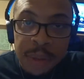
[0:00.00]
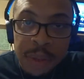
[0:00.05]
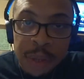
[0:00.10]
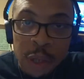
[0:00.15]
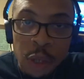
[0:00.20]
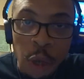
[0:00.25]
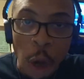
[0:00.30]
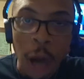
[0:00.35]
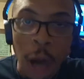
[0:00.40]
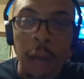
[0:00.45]

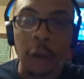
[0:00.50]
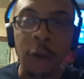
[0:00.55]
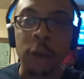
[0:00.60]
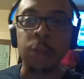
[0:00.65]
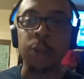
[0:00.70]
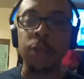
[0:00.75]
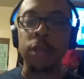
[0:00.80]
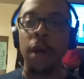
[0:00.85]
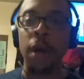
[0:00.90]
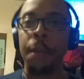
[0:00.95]
Jordan Lewis,
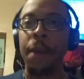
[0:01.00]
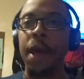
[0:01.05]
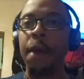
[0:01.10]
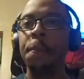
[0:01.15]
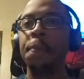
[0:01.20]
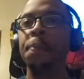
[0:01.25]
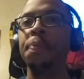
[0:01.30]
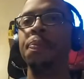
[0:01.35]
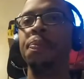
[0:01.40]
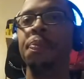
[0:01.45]
what's up, man?
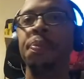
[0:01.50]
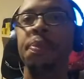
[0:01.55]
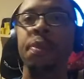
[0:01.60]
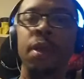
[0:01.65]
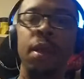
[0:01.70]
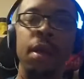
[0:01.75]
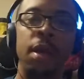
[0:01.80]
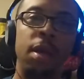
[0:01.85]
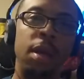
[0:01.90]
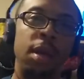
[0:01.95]

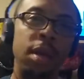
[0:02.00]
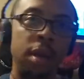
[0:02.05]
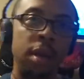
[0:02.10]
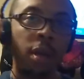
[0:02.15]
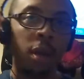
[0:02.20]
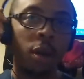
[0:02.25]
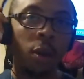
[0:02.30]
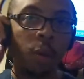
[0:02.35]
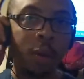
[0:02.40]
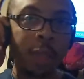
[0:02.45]

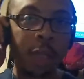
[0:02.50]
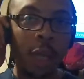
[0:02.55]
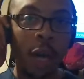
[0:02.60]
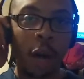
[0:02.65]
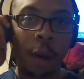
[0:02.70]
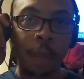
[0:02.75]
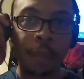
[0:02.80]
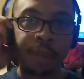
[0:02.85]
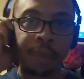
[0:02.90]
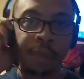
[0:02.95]
What's up?